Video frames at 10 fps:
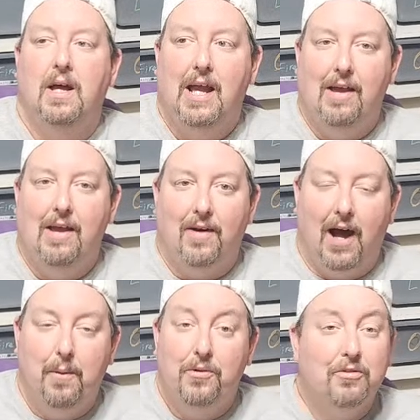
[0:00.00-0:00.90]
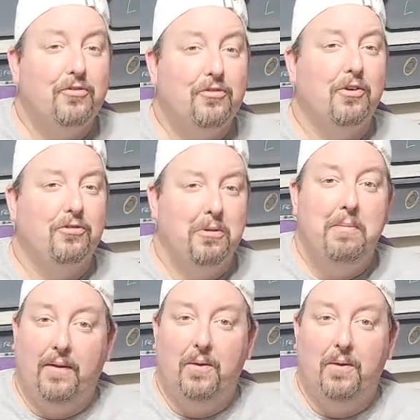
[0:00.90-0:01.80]
If I was the first to
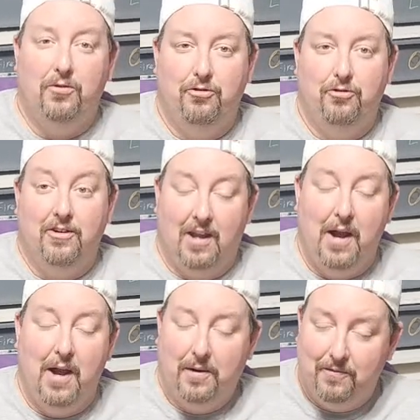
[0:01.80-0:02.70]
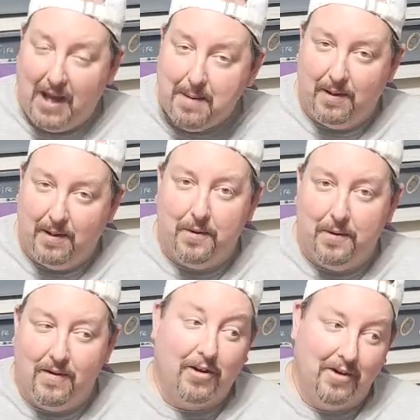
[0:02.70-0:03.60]
make those genes and I would have named it, I would
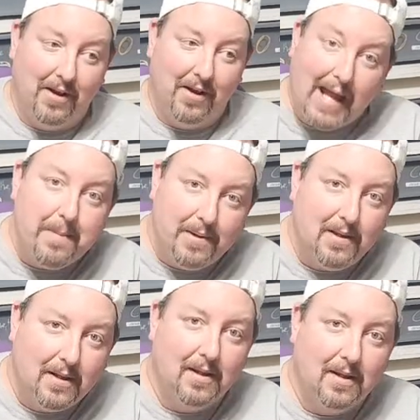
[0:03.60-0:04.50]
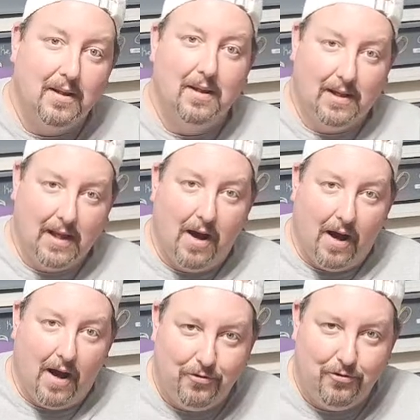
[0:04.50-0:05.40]
have actually named it
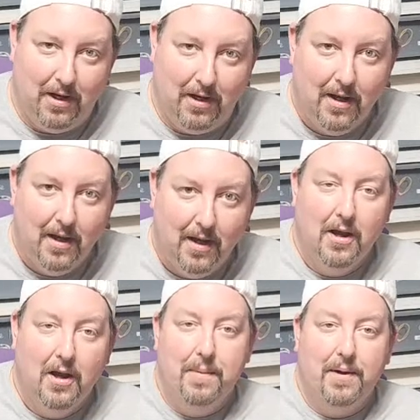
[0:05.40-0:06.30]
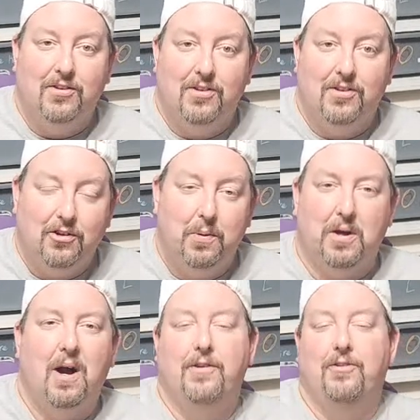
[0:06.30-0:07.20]
Chaos Gene because that's what it
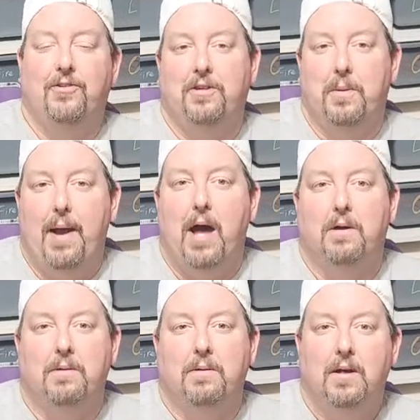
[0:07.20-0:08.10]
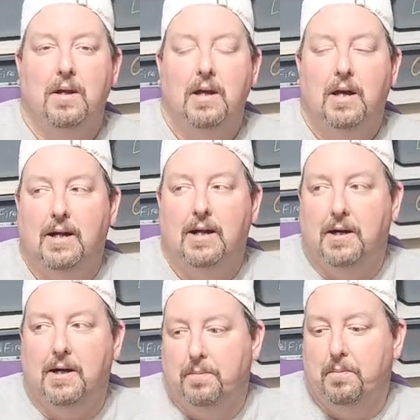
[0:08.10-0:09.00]
causes in the pattern. Uh,
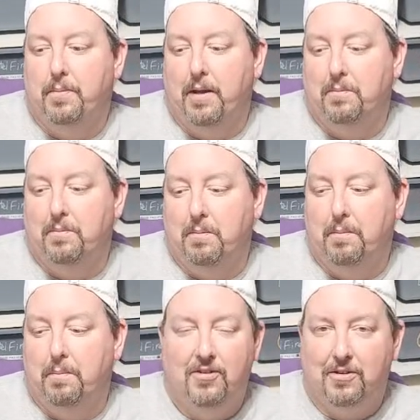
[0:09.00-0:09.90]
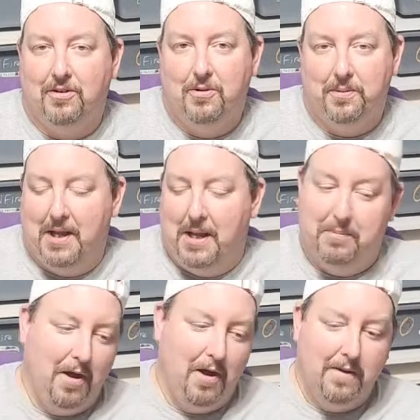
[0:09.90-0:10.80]
but Blitz is a cool name
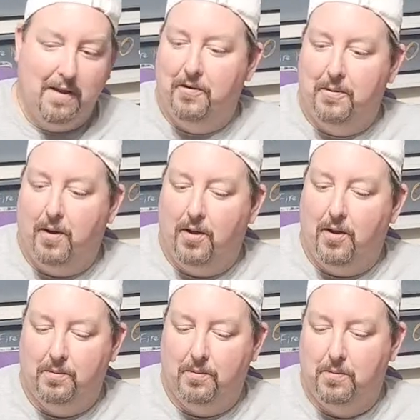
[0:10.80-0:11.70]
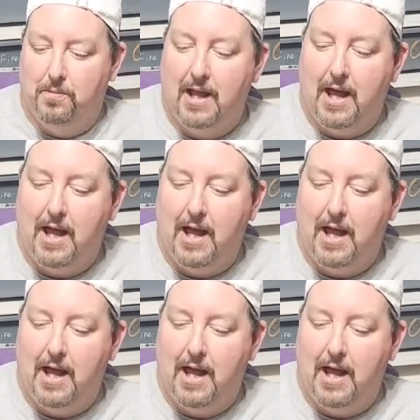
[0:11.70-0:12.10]
too. I like football, so we'll roll with that.